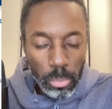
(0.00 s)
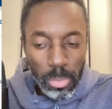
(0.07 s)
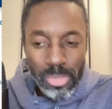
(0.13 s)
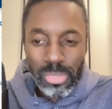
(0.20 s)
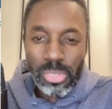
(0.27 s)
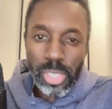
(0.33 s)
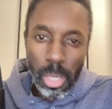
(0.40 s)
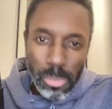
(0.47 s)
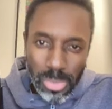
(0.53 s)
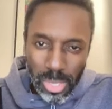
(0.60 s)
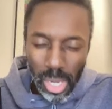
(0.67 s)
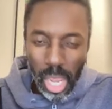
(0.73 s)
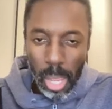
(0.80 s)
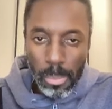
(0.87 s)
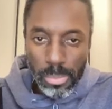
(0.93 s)
But
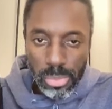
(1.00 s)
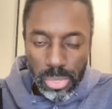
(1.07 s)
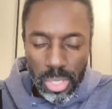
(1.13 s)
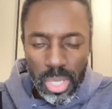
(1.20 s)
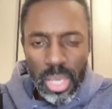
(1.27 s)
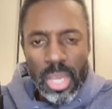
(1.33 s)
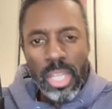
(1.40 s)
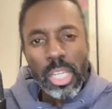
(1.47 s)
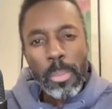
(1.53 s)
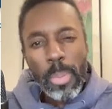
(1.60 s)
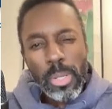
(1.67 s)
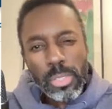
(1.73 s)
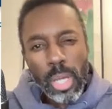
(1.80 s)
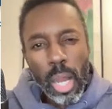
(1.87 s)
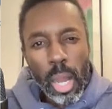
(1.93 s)
sometimes,
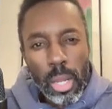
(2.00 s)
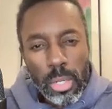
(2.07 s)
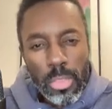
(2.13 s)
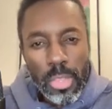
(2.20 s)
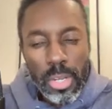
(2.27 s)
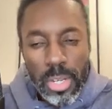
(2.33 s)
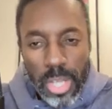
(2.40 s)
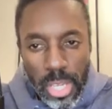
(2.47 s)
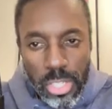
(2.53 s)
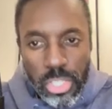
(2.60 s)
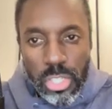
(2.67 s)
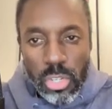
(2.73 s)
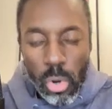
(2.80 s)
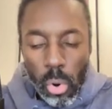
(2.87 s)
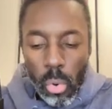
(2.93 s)
depends on the niche